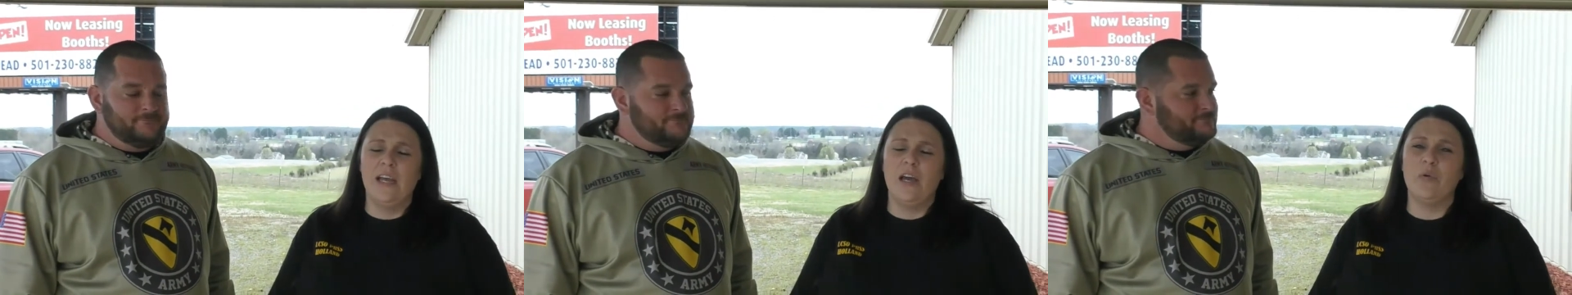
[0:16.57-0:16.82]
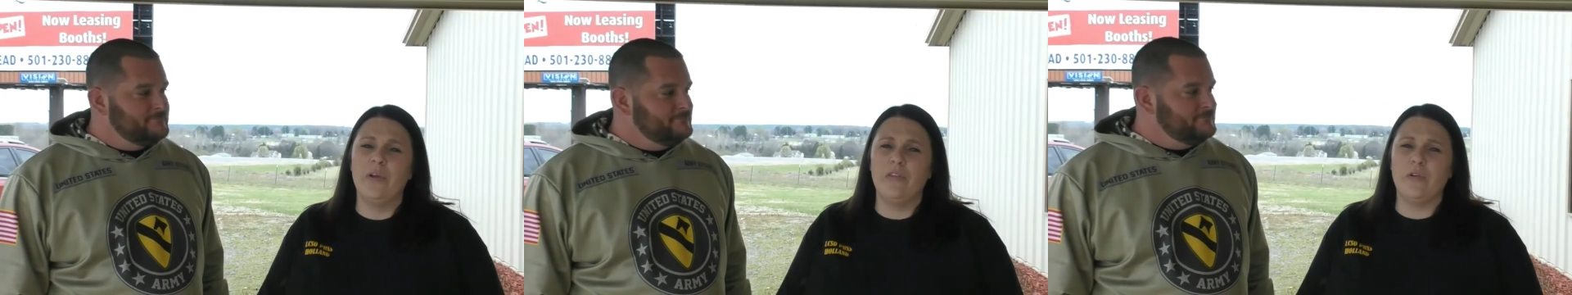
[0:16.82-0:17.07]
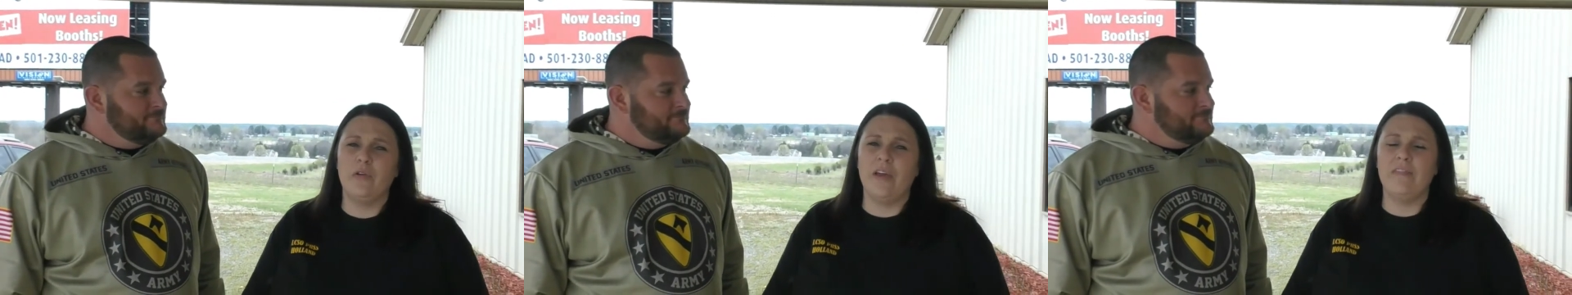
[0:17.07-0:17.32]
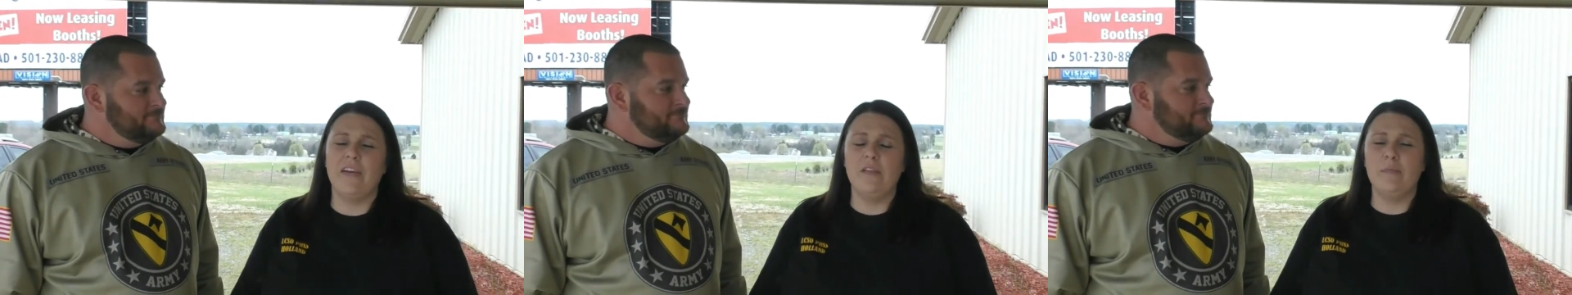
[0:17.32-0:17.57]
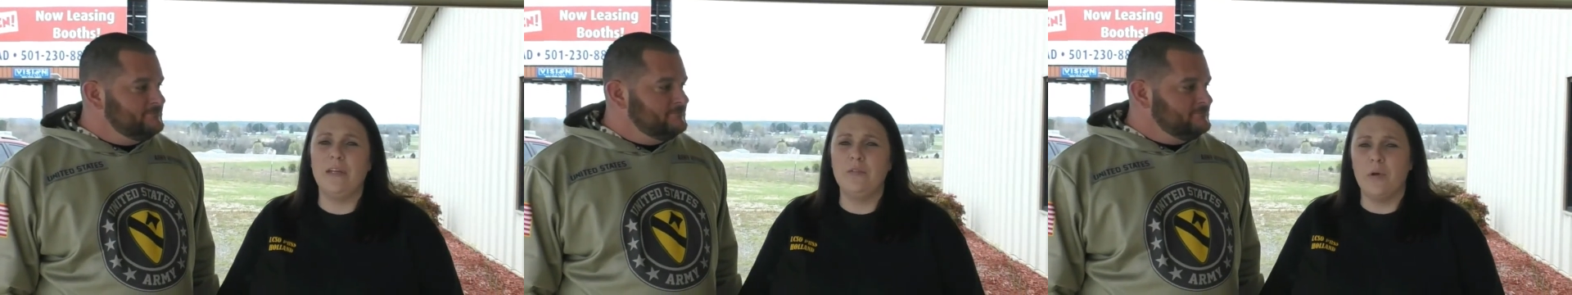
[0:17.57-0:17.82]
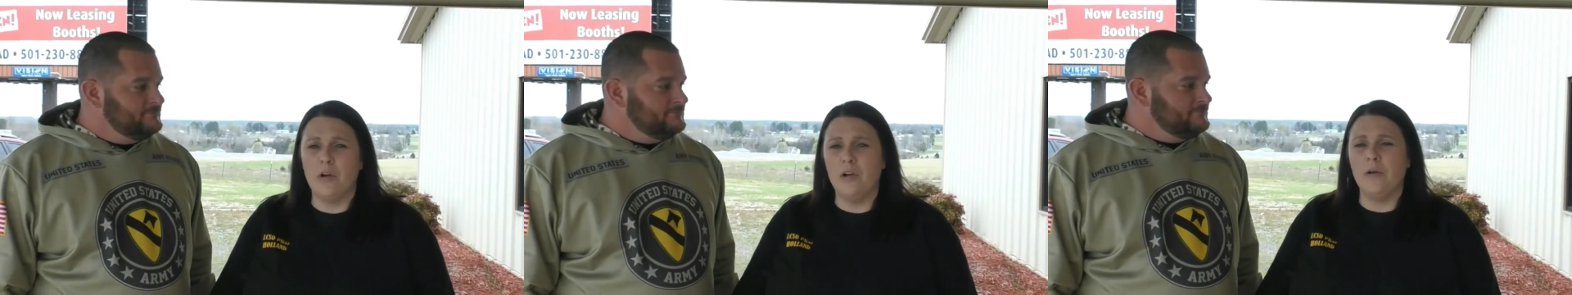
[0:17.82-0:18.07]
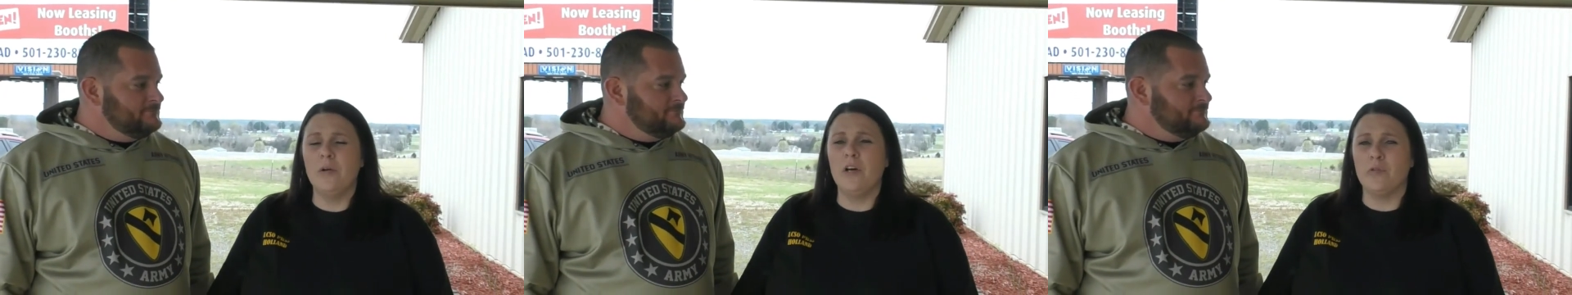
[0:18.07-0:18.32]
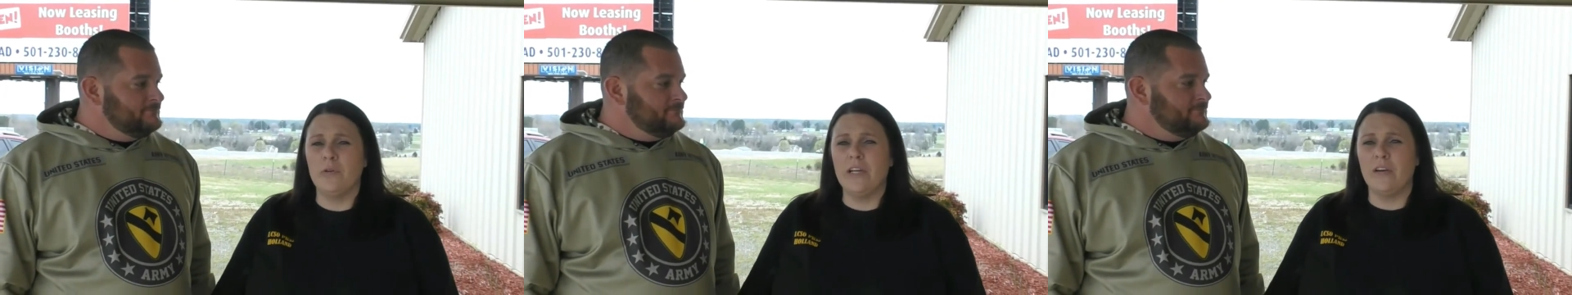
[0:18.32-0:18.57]
Speaker 1: I went through a faith-based program
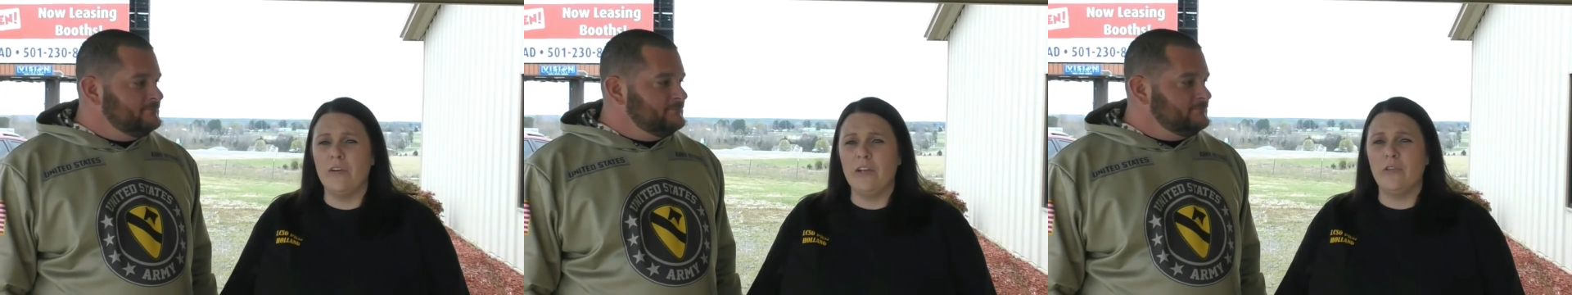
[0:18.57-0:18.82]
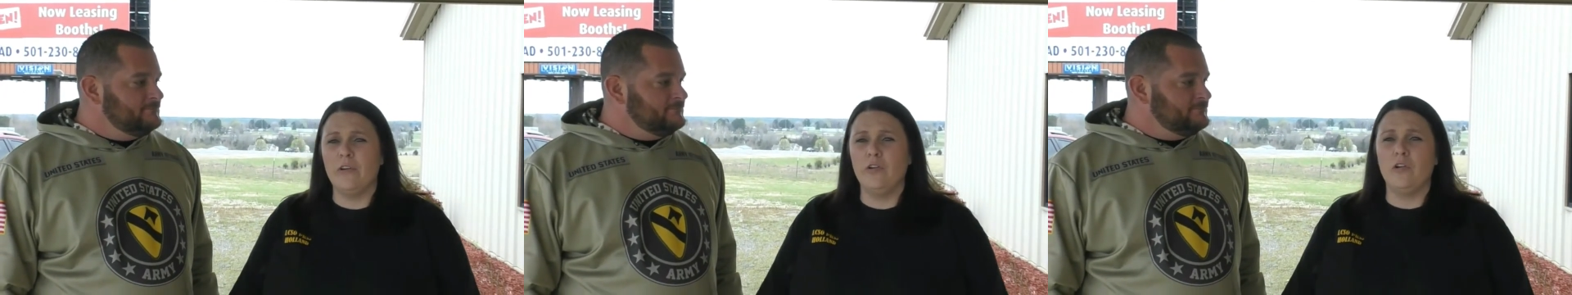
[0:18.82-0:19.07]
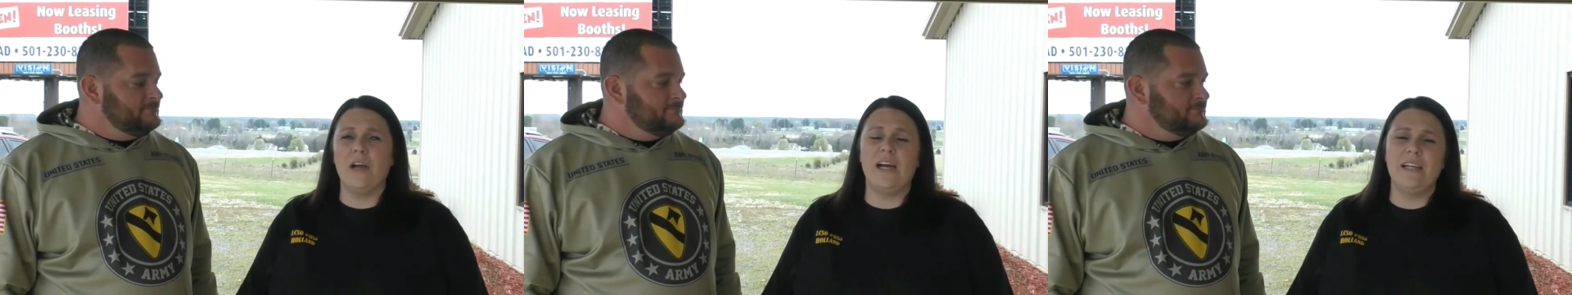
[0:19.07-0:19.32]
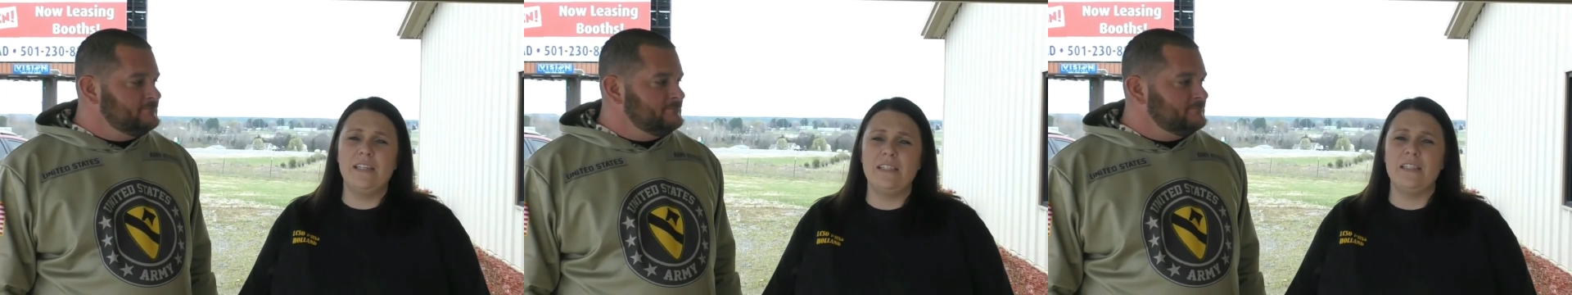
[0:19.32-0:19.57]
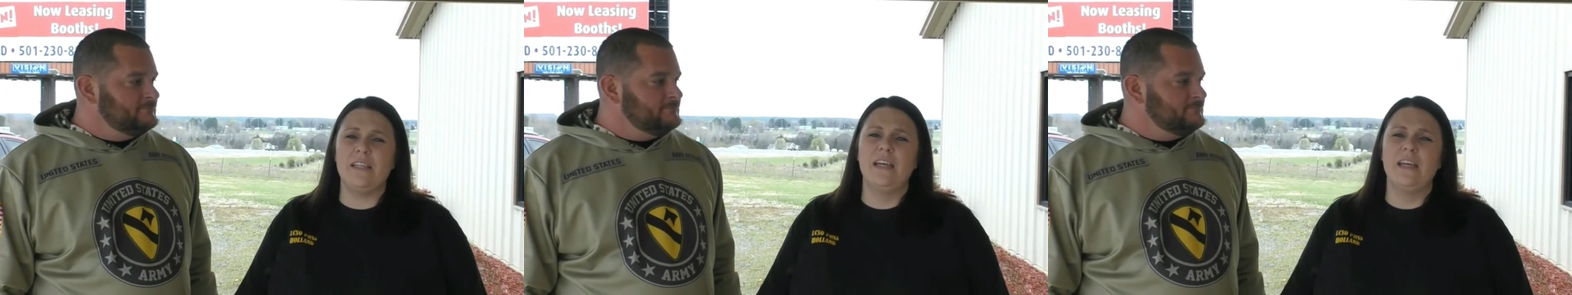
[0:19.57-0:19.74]
called Recovery Through Christ.